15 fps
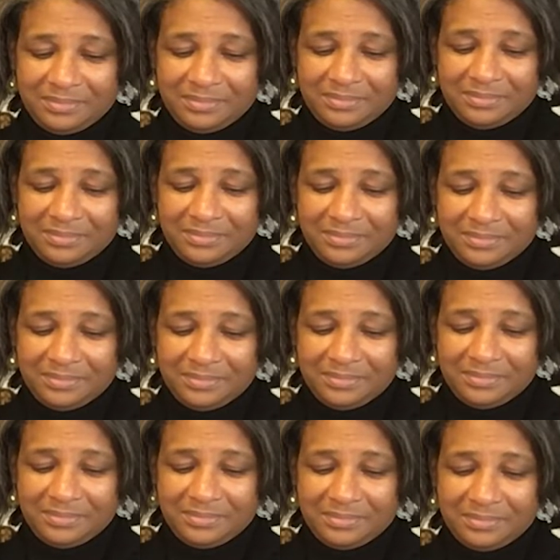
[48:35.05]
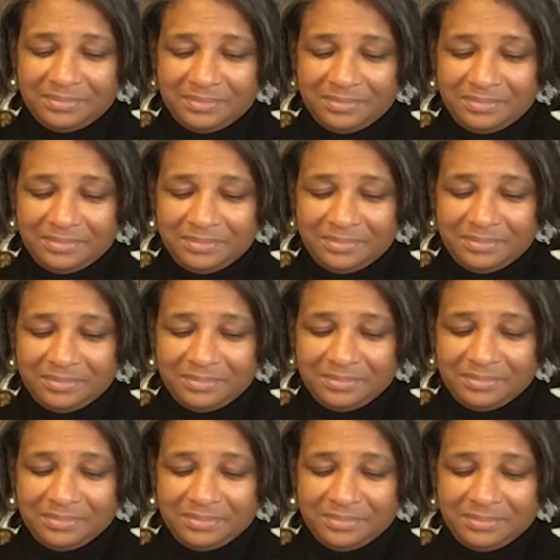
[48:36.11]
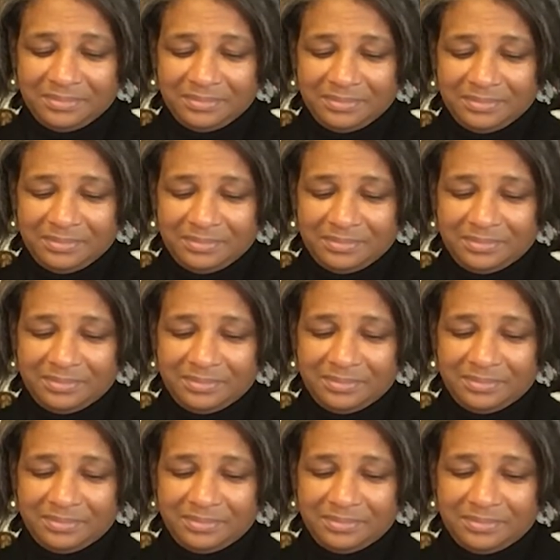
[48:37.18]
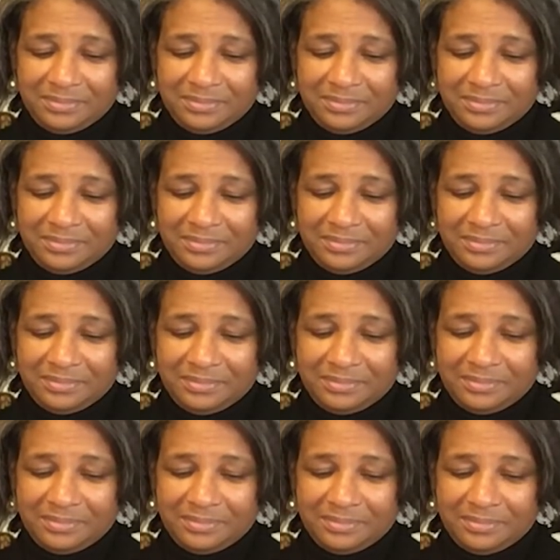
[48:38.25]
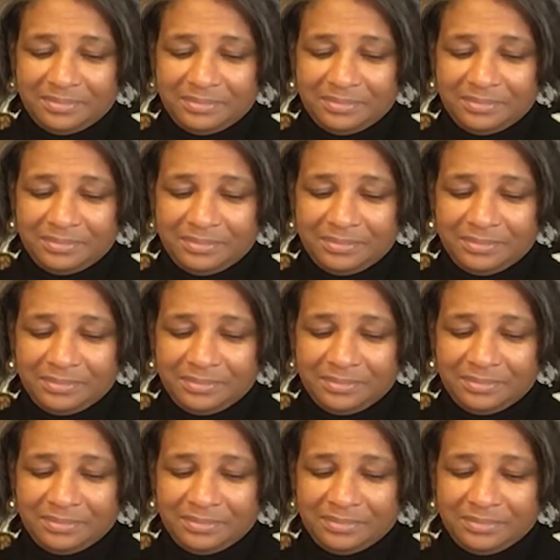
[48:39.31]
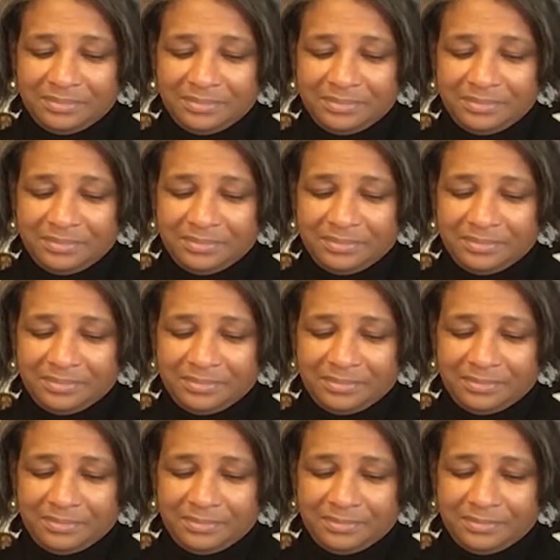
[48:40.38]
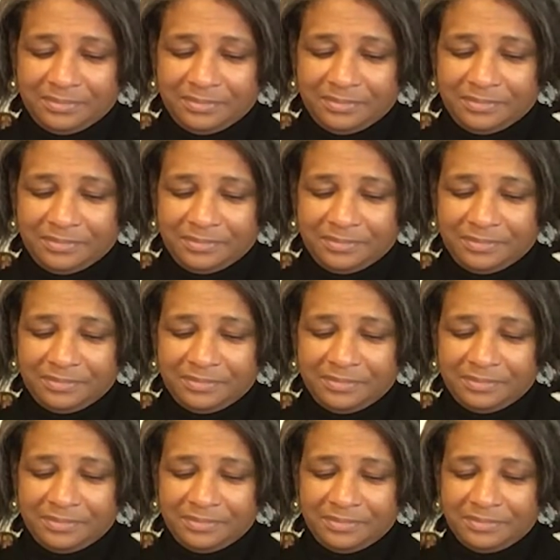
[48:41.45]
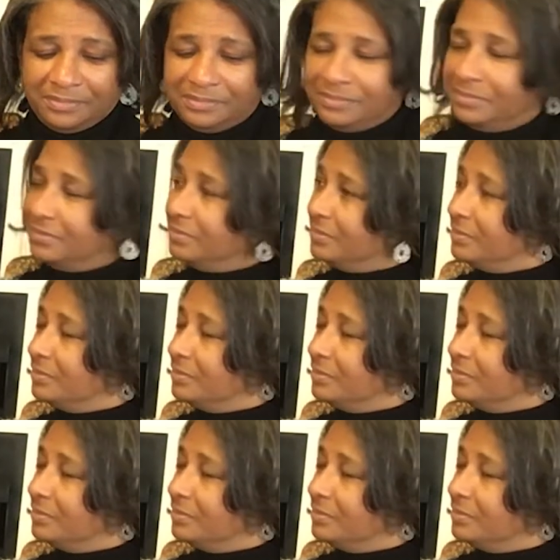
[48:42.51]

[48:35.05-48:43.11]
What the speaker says: The person shown says nothing.